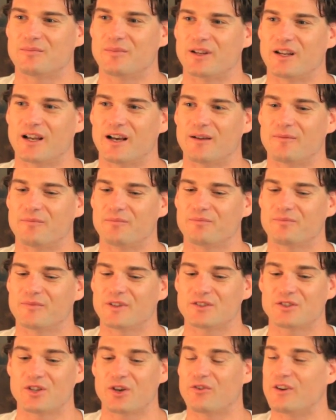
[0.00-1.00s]
But
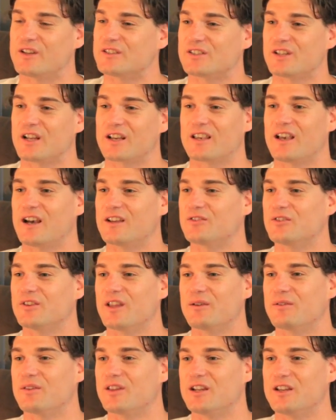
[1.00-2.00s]
there's no reason I can't do
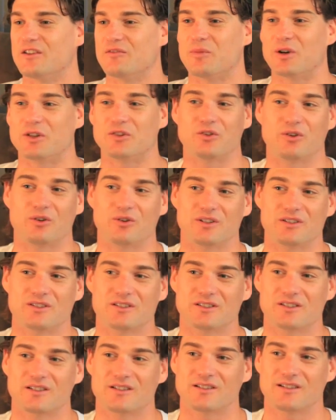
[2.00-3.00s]
that with any of my
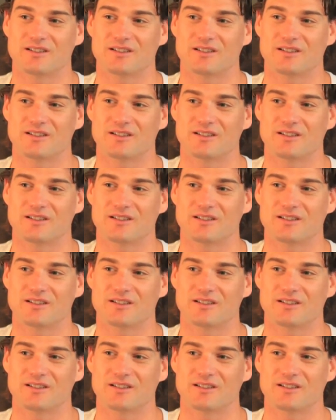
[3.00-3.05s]
daughters.